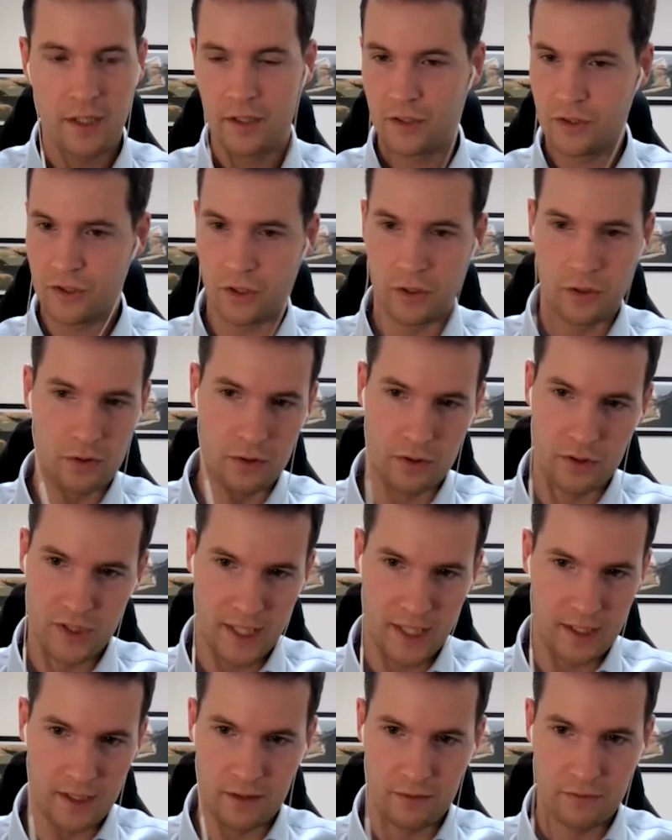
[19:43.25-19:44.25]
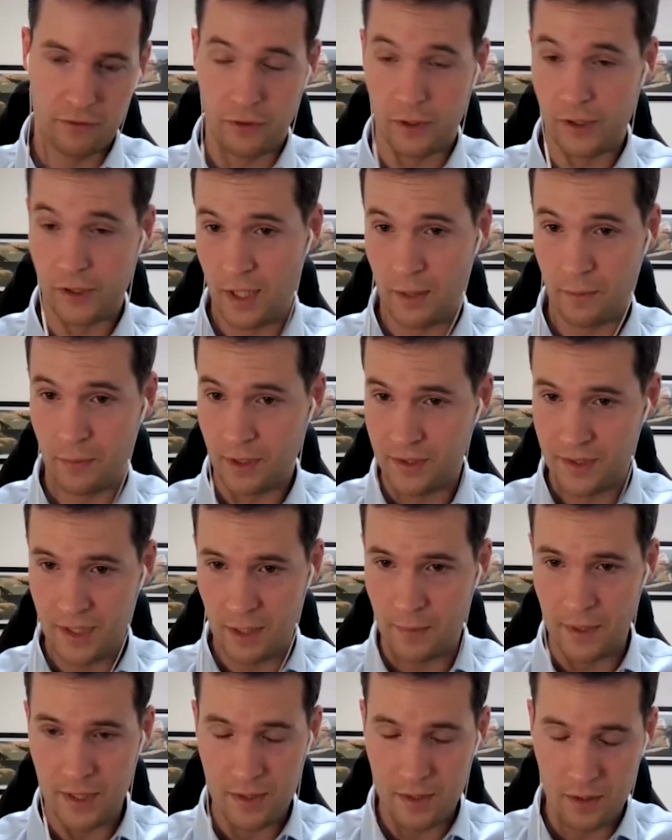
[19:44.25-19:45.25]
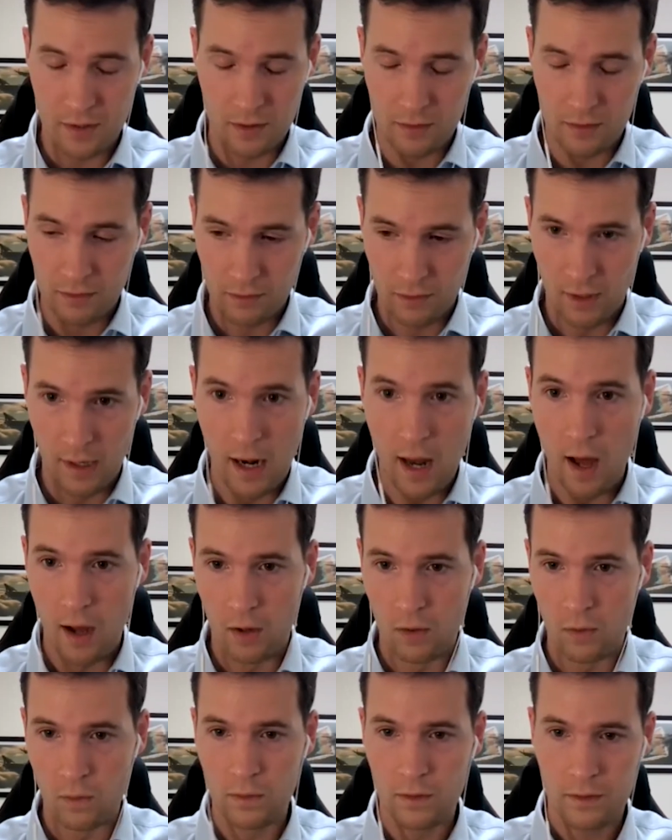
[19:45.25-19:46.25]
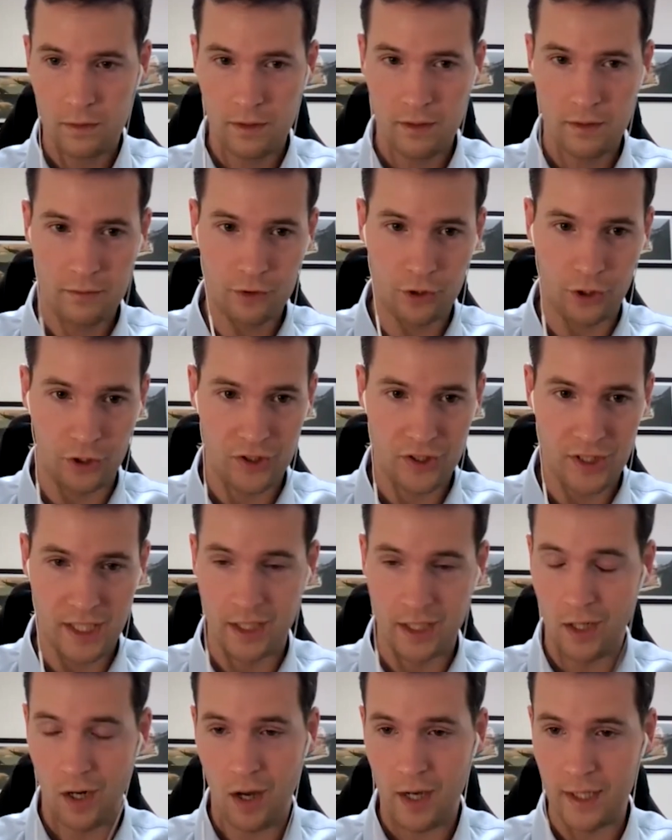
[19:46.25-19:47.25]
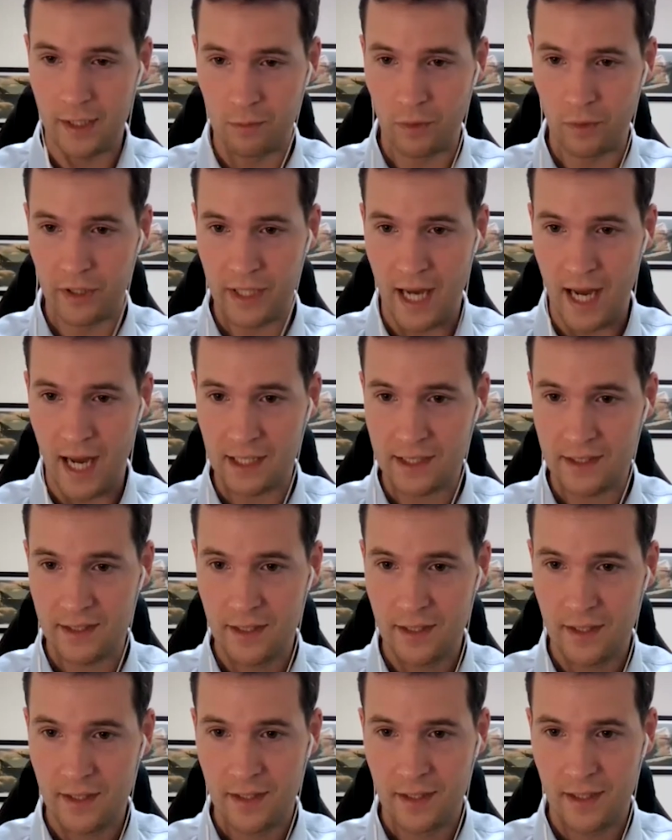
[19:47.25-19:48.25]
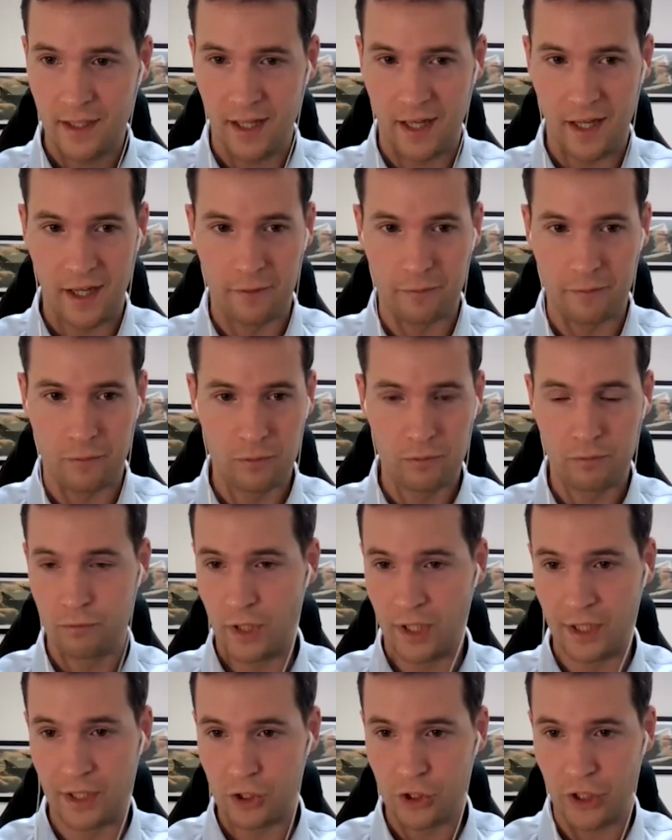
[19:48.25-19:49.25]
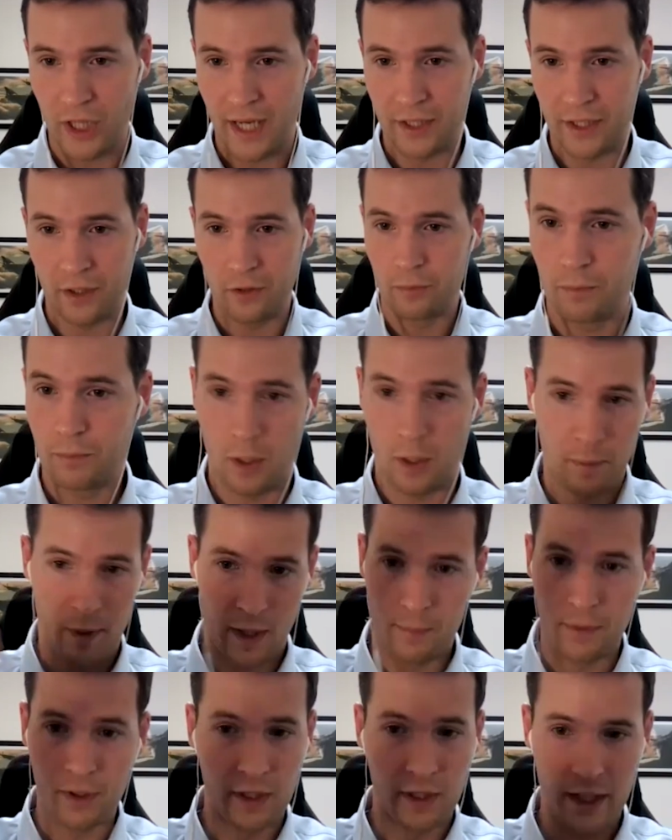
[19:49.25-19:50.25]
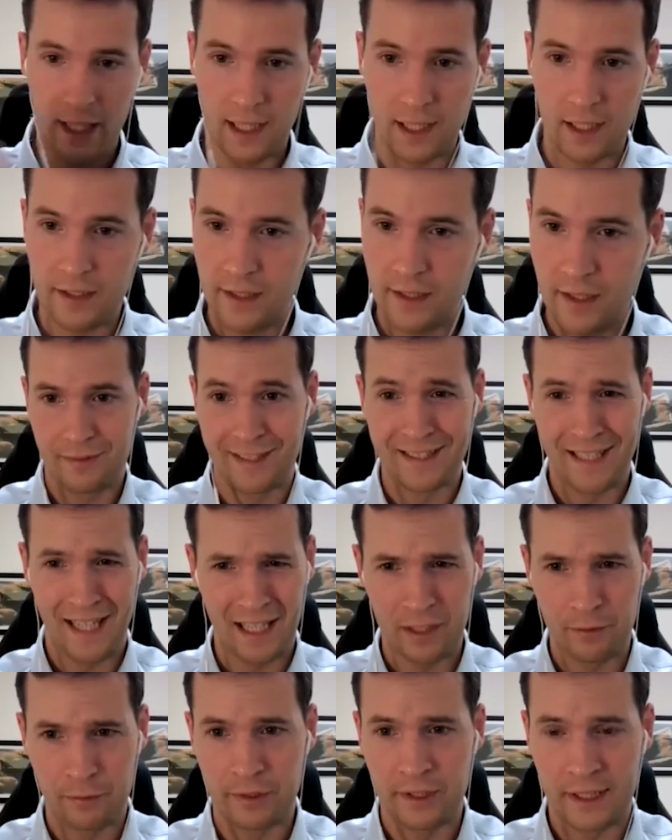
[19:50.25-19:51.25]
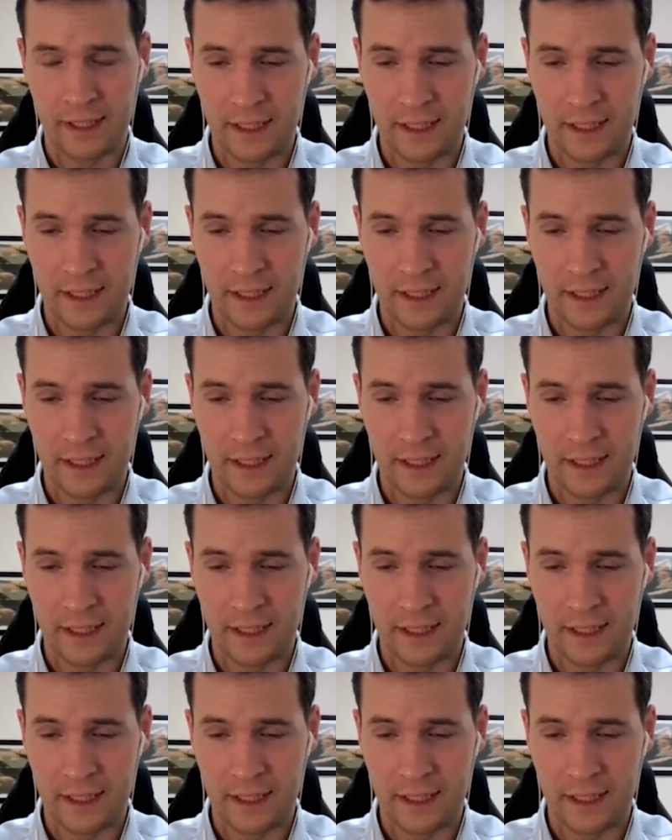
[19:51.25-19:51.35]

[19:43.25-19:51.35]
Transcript: So you could send, for example, a TB2 low, just in line with that, in the shadow, pop up and kill it, exactly what they